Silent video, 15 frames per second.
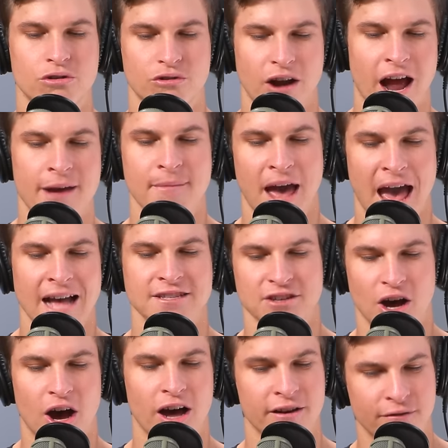crime hats
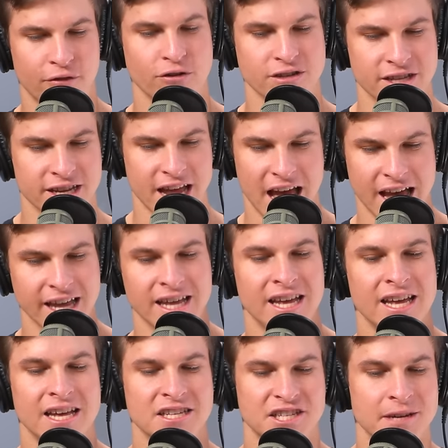on for today.
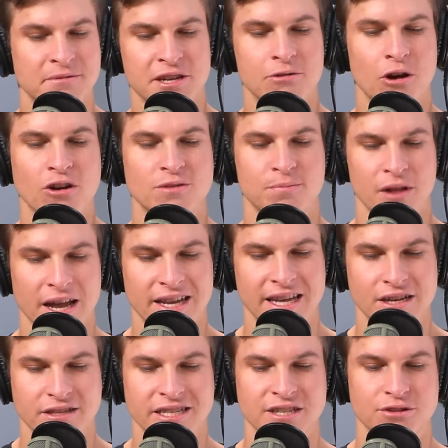Gypsy Rose pled
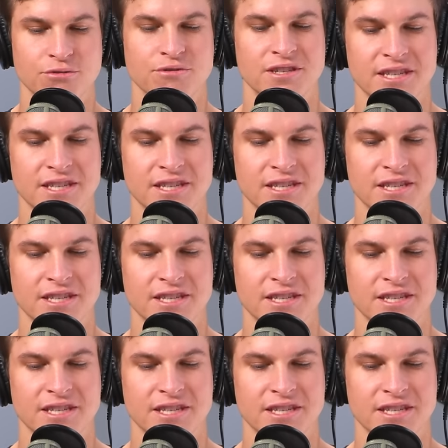guilty to